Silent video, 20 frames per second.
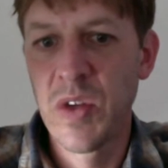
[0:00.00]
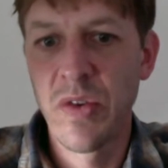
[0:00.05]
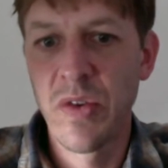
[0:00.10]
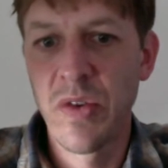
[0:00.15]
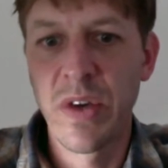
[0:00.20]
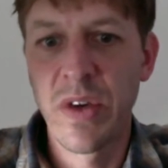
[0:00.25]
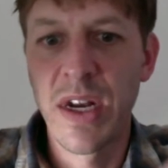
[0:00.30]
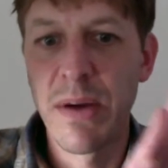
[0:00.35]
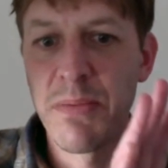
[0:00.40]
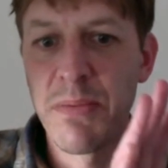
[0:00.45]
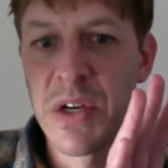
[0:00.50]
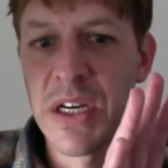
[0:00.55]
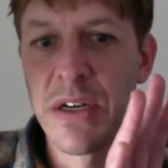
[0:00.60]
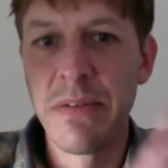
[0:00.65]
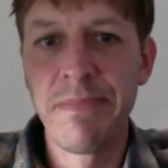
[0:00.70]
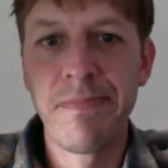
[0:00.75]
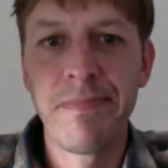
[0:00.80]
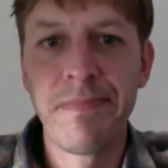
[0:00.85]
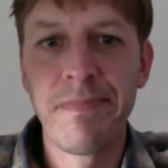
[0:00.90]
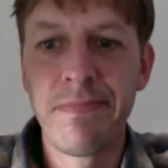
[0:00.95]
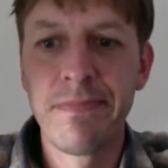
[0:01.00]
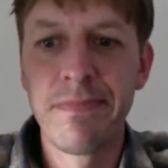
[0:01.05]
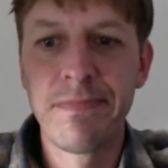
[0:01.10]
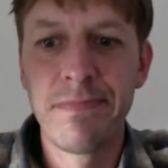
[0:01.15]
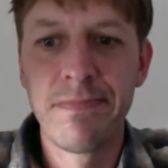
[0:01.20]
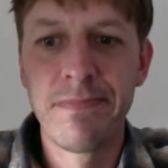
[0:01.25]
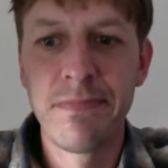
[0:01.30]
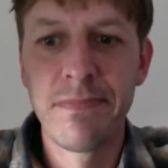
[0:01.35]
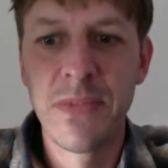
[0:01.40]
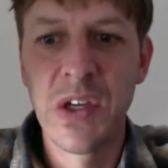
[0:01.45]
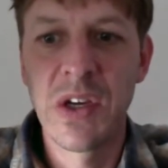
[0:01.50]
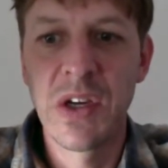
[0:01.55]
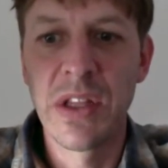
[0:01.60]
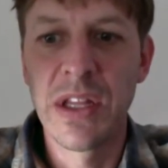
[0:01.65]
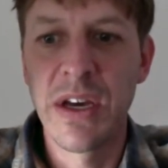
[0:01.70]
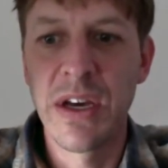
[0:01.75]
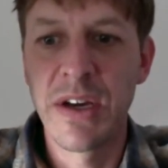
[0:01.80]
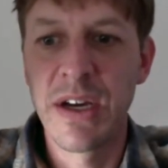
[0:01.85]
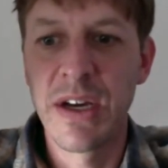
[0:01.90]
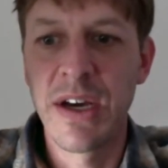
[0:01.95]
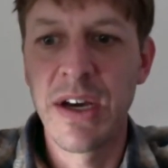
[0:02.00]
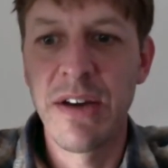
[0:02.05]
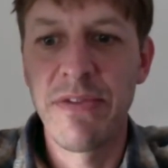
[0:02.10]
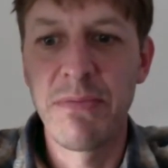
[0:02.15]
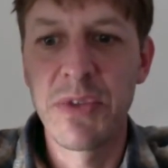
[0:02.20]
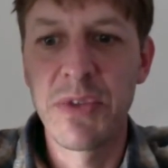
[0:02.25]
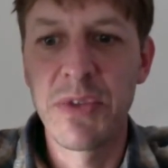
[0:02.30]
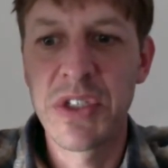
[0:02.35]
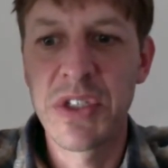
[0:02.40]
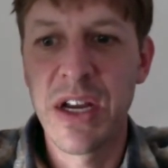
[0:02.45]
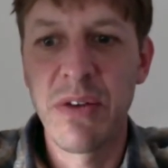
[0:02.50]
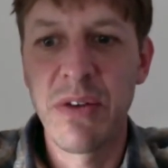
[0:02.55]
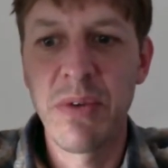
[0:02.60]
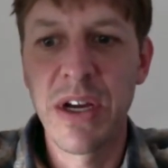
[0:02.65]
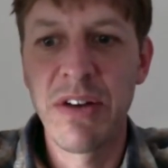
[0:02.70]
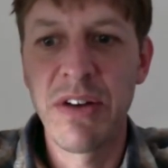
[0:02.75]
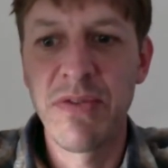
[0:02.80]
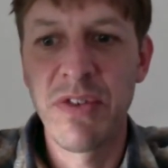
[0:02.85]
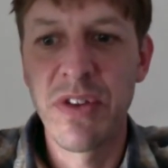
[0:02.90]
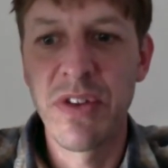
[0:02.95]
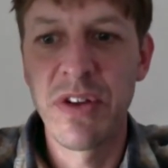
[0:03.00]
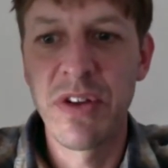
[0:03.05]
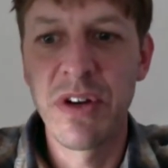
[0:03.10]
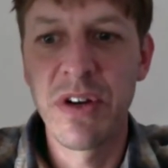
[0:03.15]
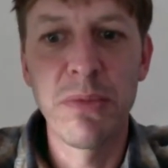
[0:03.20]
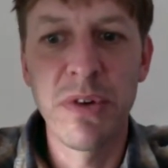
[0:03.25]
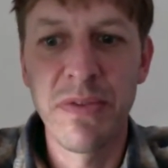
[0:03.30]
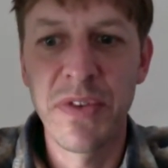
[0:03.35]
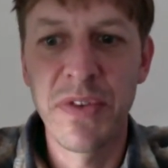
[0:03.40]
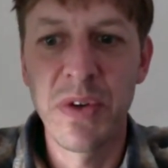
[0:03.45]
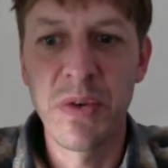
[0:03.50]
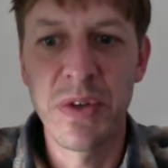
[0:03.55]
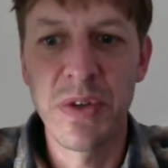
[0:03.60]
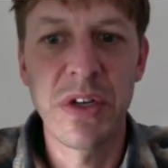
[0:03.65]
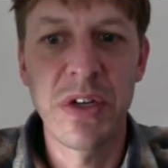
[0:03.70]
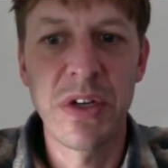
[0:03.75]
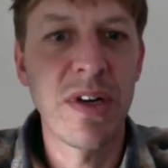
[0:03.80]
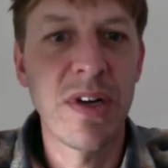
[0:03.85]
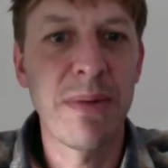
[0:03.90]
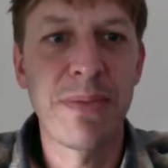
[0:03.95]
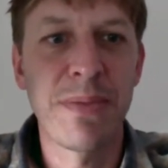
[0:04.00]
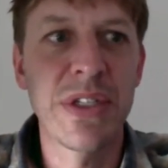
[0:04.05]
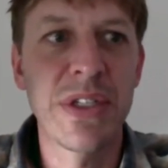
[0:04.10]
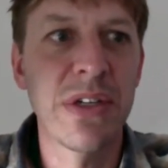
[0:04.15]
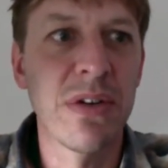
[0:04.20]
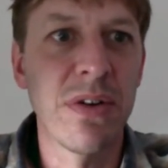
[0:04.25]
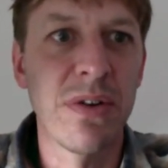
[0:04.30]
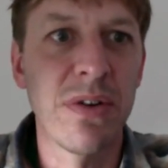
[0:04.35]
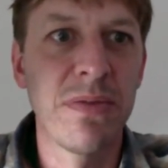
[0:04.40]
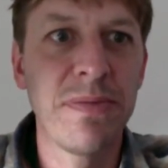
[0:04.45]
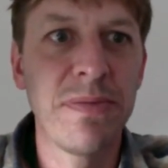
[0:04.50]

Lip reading: again, I'm done. You can log off. I'm just kind of waiting for the number of viewers to drop to 0.